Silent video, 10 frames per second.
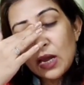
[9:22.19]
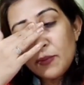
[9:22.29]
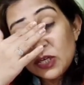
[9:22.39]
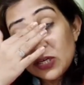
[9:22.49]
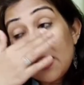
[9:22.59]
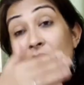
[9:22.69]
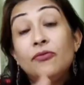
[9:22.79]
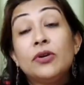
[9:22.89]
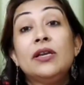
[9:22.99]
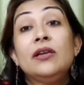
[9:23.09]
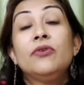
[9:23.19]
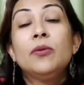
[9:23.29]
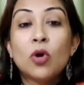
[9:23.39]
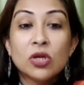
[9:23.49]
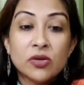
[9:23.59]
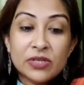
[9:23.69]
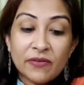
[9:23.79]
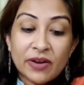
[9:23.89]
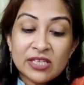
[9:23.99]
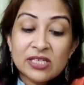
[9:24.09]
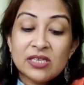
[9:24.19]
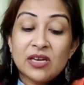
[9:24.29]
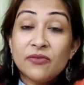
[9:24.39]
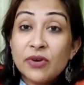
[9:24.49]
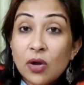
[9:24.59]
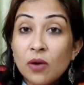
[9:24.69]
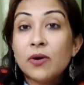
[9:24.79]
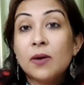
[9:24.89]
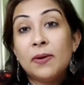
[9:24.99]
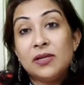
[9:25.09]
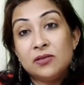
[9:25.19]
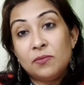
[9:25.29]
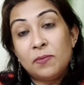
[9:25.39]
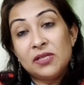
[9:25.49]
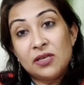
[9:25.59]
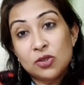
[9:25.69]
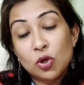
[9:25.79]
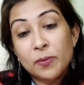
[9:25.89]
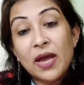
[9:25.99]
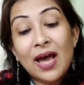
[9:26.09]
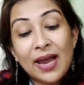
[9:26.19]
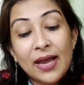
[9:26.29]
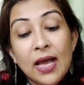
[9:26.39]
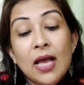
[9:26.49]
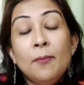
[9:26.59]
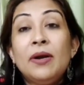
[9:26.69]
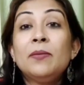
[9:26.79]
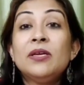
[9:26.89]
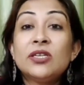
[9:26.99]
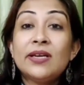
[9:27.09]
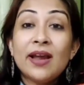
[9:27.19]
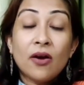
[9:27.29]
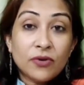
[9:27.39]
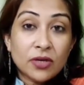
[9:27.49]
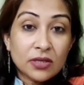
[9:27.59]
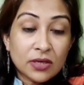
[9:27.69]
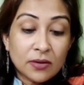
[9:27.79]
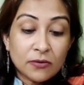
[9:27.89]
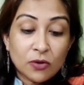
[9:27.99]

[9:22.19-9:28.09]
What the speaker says: immediately after delivery, because obviously when she is delivering her pulse rate is going to be high, but immediately after the